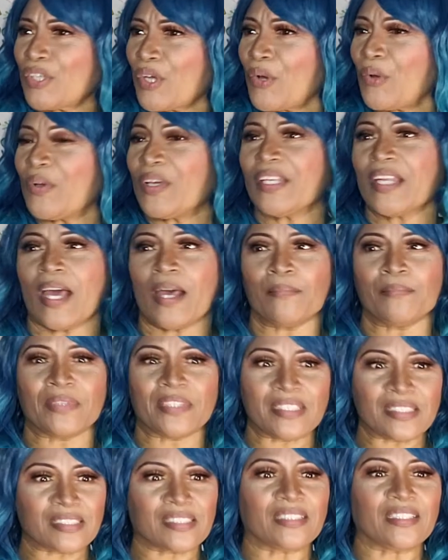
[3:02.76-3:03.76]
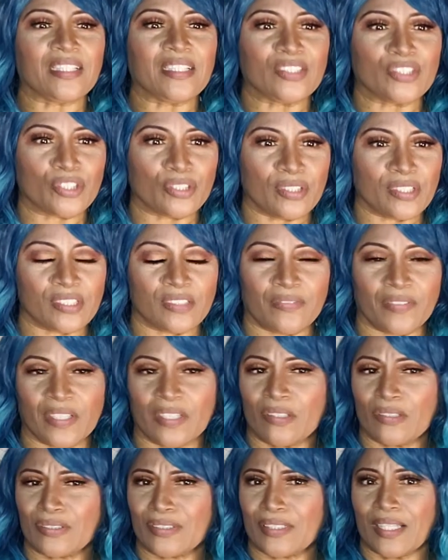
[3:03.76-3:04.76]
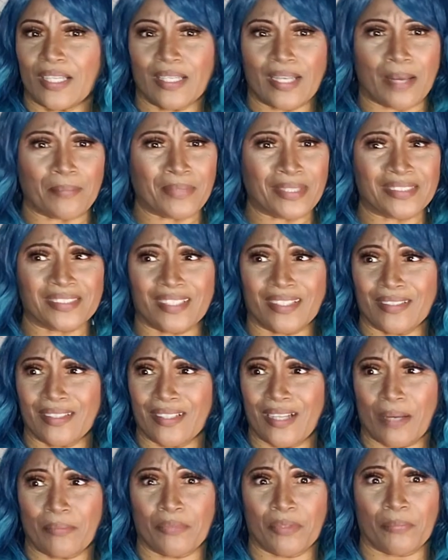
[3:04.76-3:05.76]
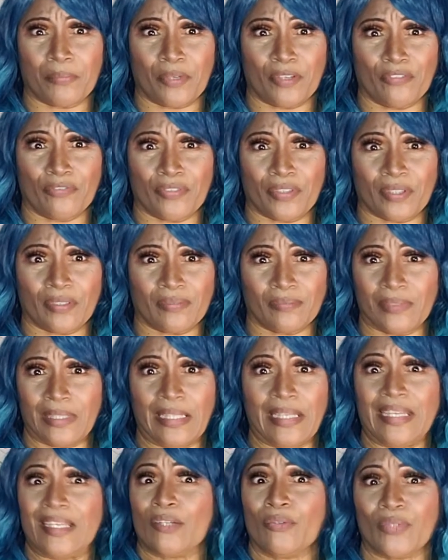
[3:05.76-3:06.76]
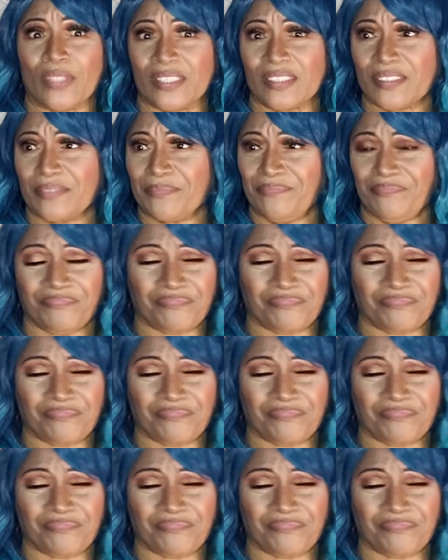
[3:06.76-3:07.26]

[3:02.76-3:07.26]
know, and I'm listening to these videos, and I'm not saying that I'm the perfect linguist.